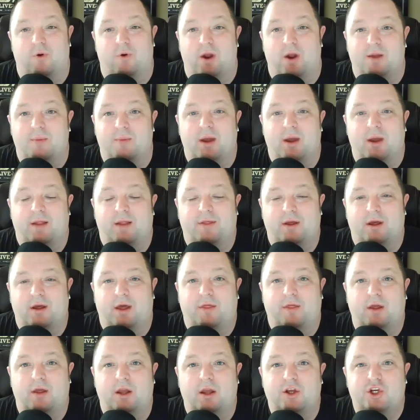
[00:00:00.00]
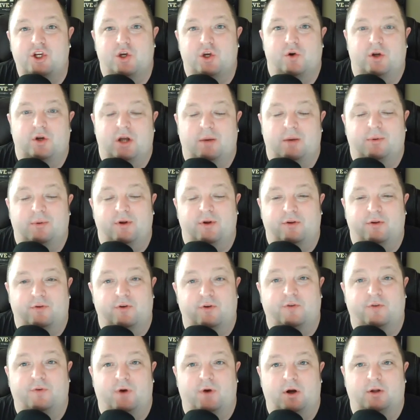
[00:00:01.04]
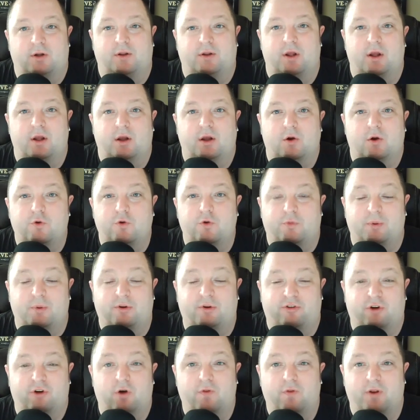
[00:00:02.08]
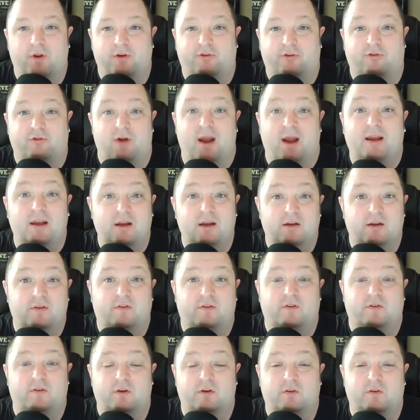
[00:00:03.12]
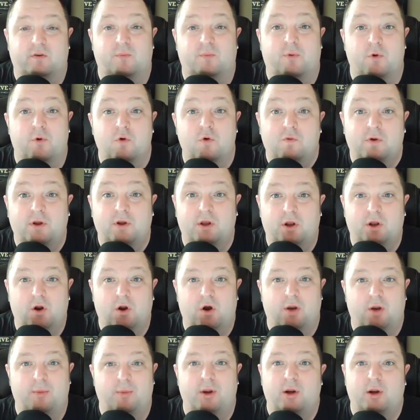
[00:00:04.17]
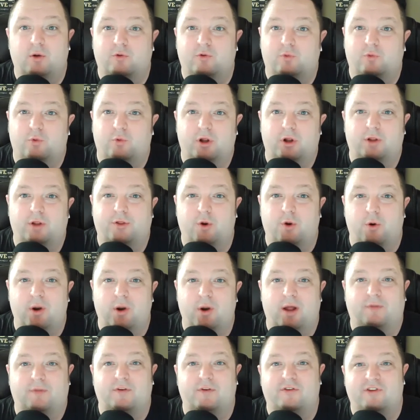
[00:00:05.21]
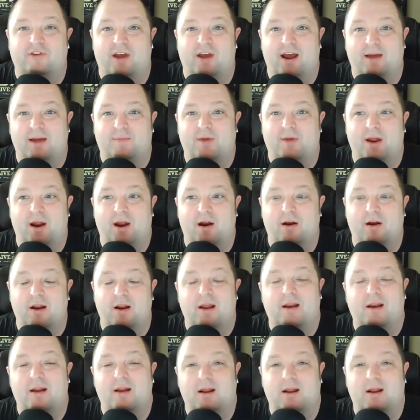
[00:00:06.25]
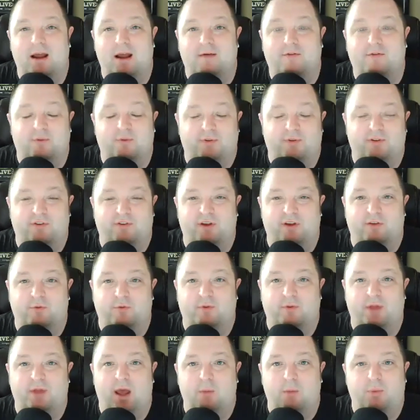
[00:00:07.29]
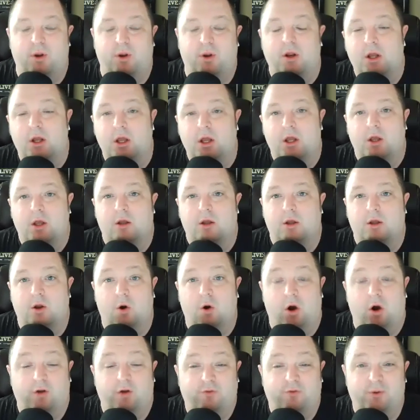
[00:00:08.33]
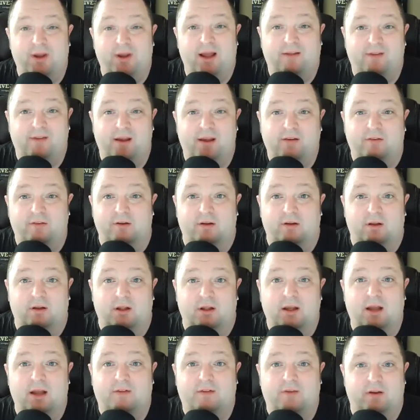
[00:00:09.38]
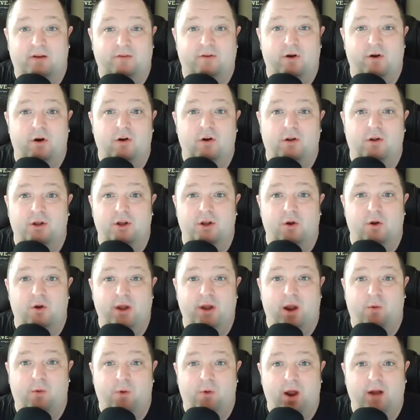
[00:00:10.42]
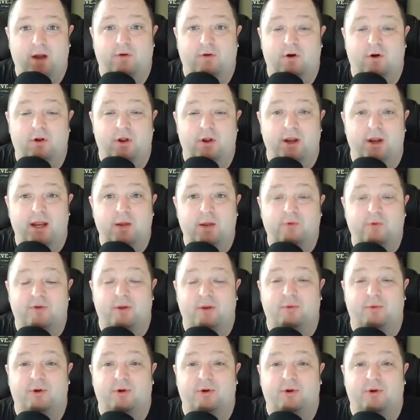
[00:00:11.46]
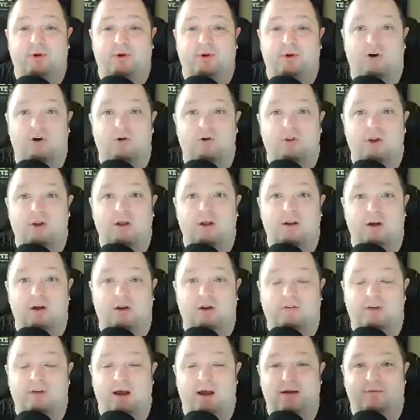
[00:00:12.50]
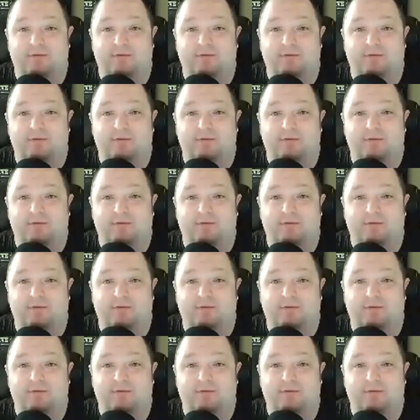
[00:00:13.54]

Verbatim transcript: man. I think he showed a couple things. First of all, I think Usman showed that his striking is improving. You know what I mean? He was really throwing out the jab there and having some success with that. But, you know, also he got tested. He got tested early. You know, he got rocked early, and he was able to kind of show that he does have,